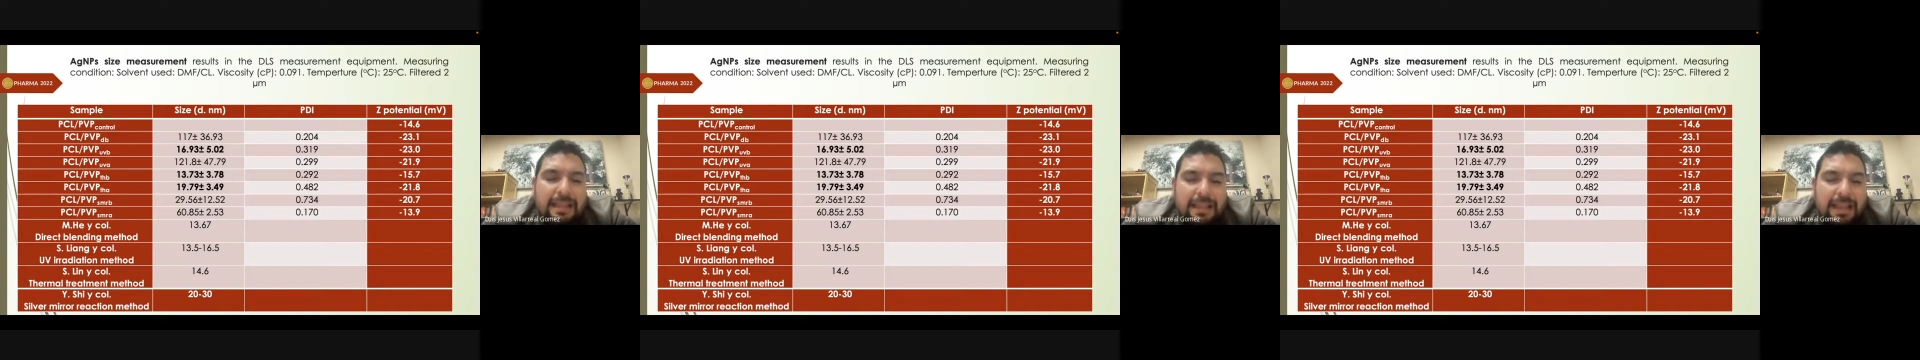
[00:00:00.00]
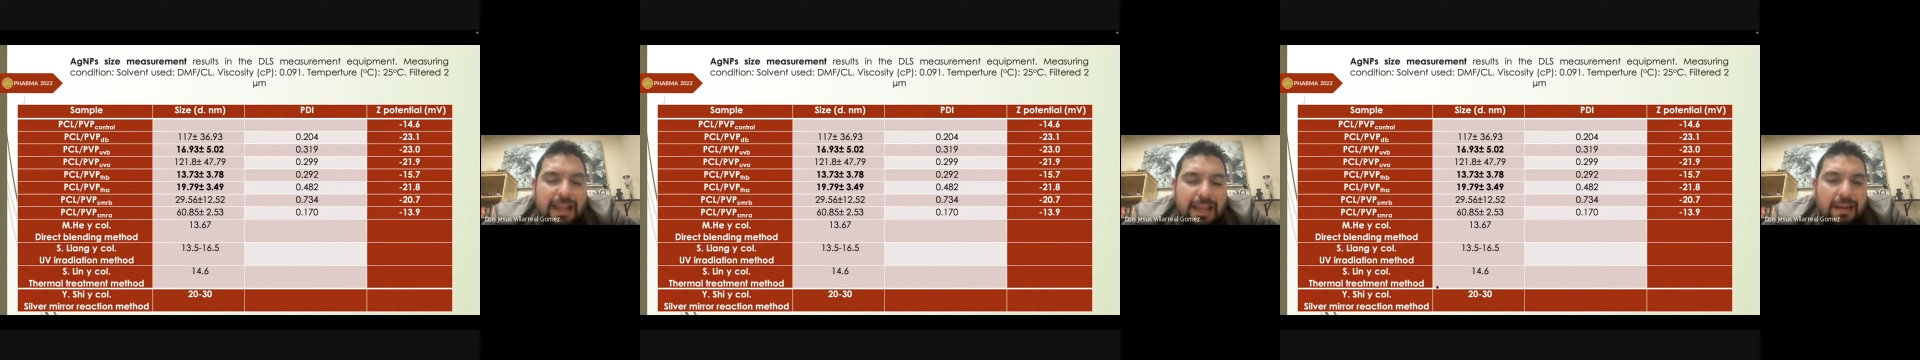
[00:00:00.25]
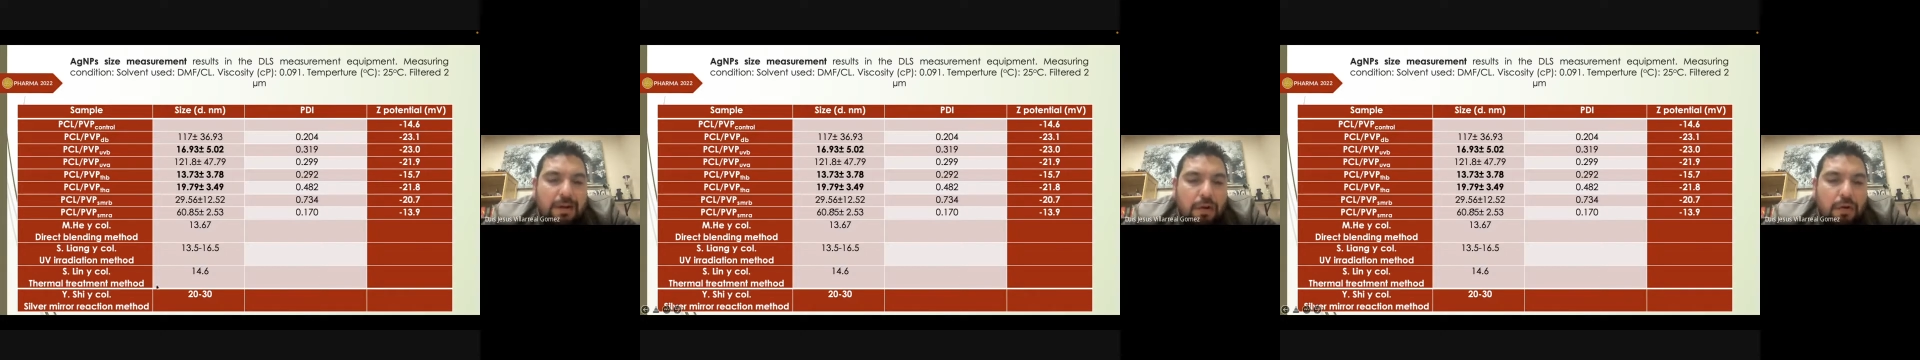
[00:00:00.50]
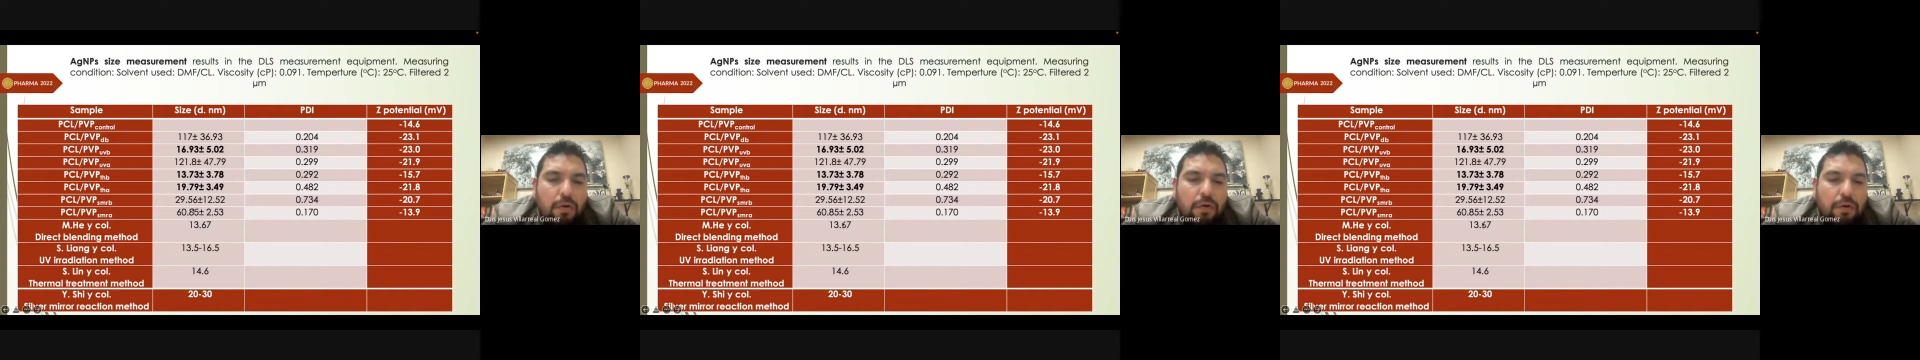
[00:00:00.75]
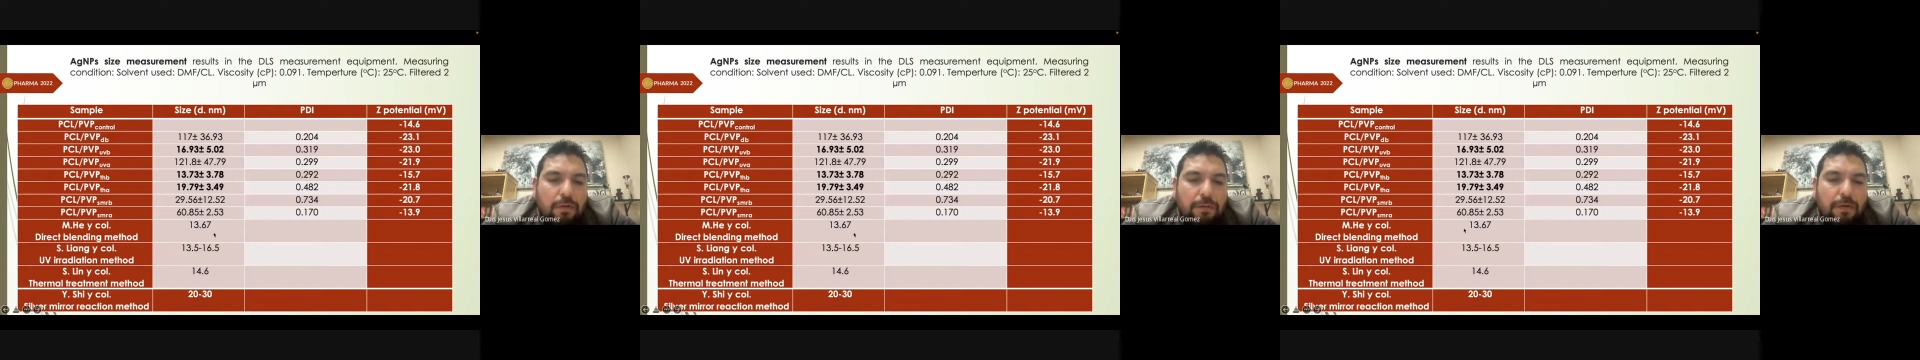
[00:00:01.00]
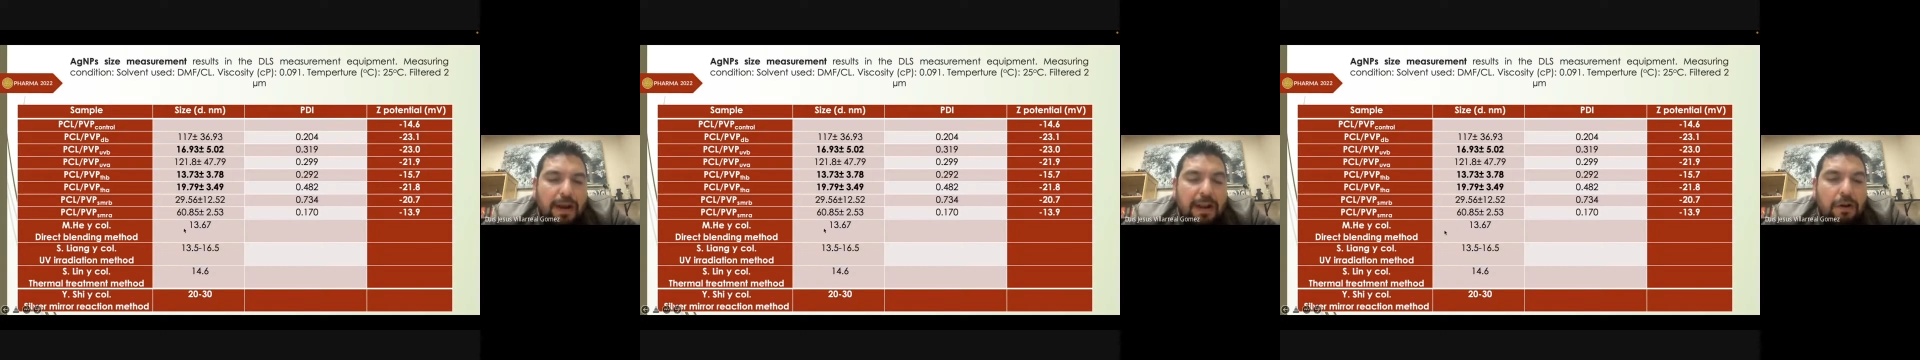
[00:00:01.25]
they look
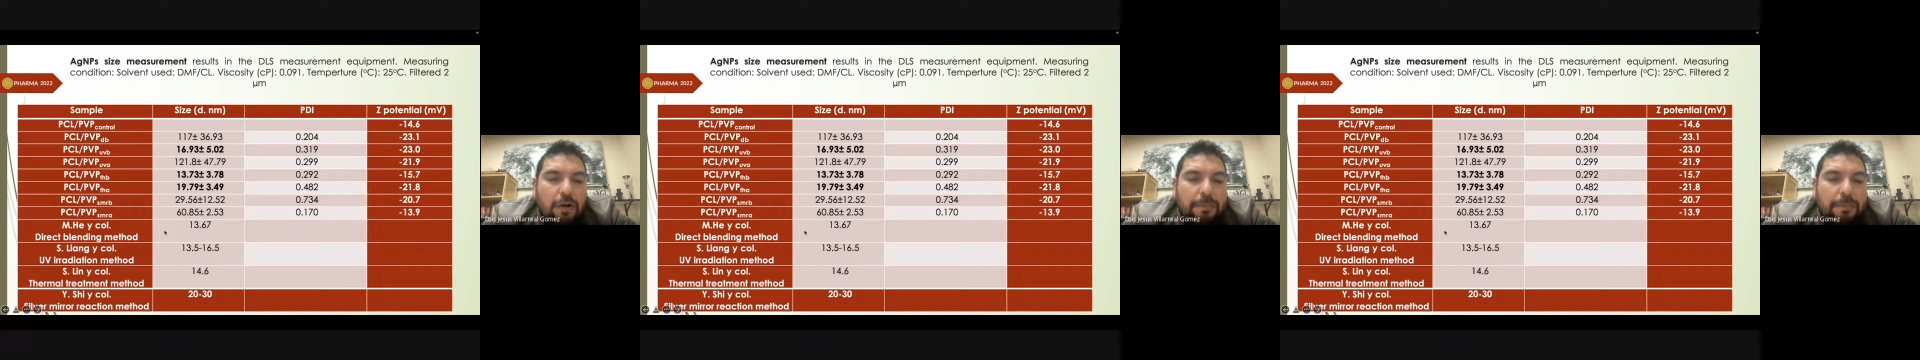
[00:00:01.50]
for an